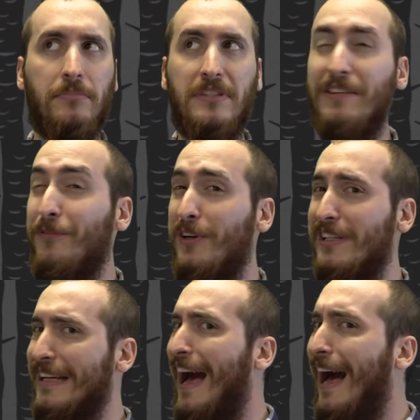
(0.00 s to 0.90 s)

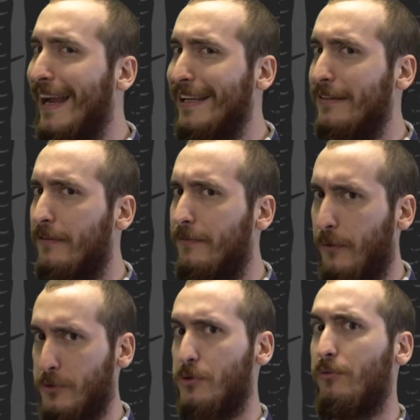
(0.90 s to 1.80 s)
different kind of
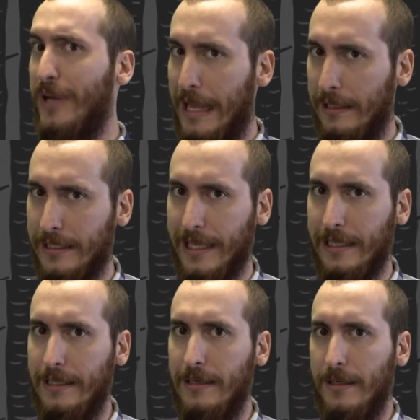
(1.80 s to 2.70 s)
virtual reality.
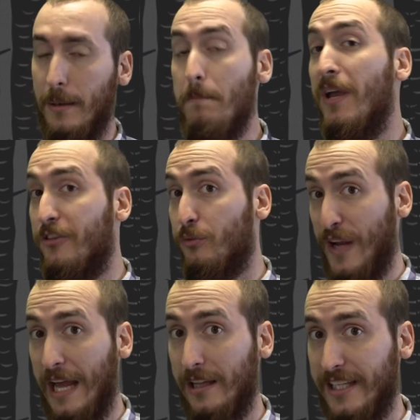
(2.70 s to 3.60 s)
A mixed
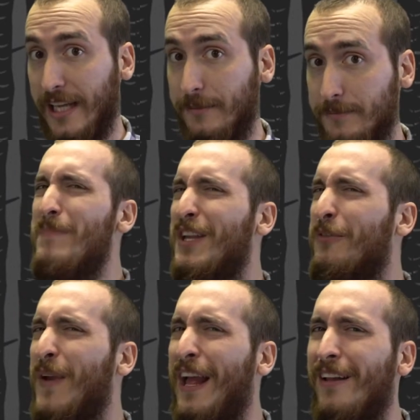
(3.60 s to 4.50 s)
reality. Mixed
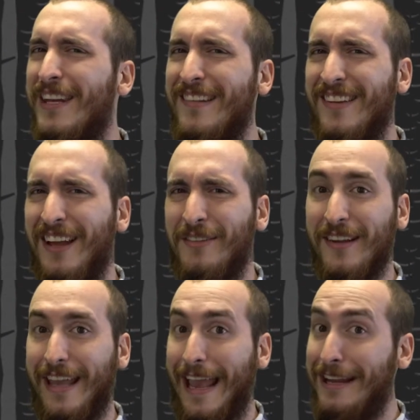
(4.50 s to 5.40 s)
reality sounds
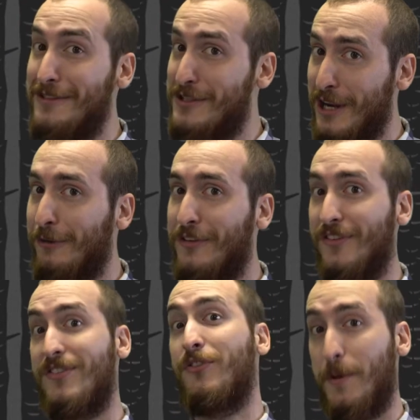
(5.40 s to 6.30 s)
like a generous
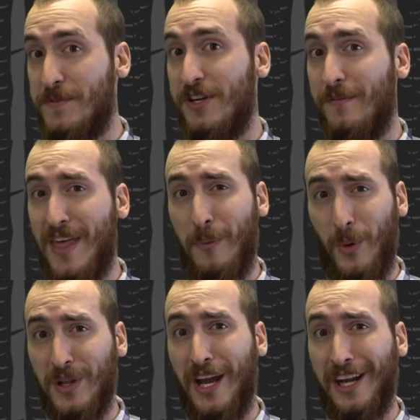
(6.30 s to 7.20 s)
description of that
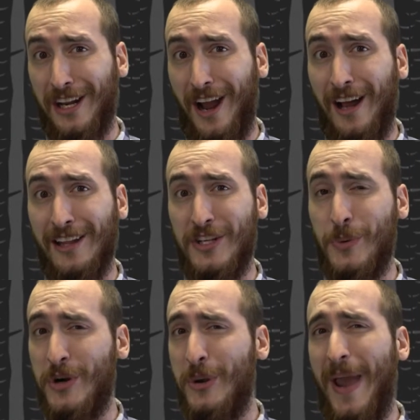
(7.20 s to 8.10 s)
one night in college
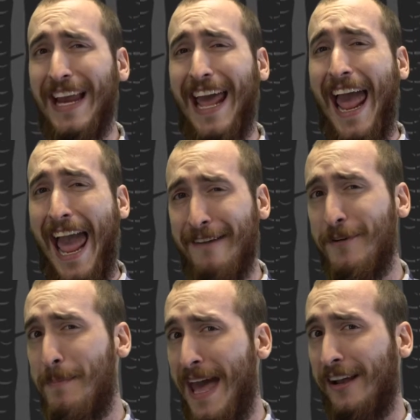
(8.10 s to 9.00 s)
where you ate half
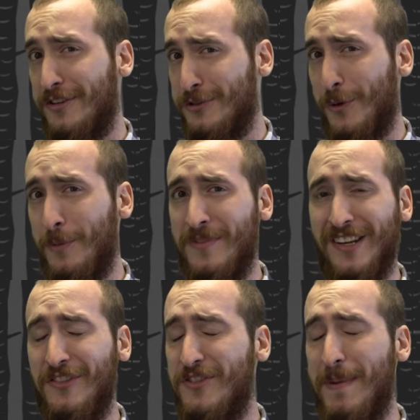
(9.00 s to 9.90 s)
a bag of shrooms
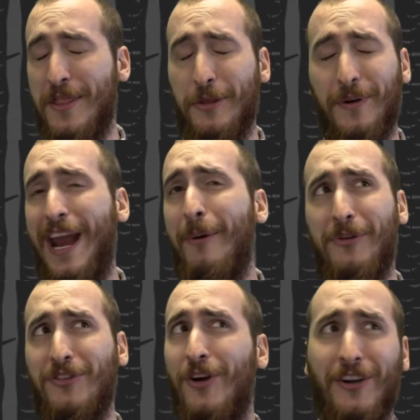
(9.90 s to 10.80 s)
and you spent 3
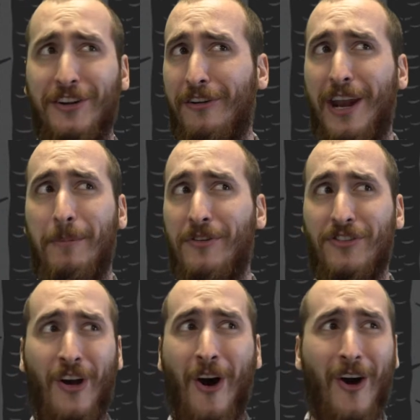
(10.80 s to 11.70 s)
hours talking to your neighbor's
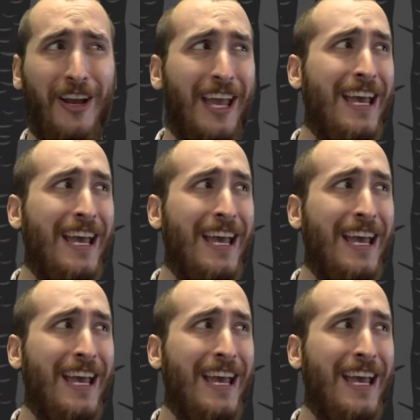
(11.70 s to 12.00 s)
dog.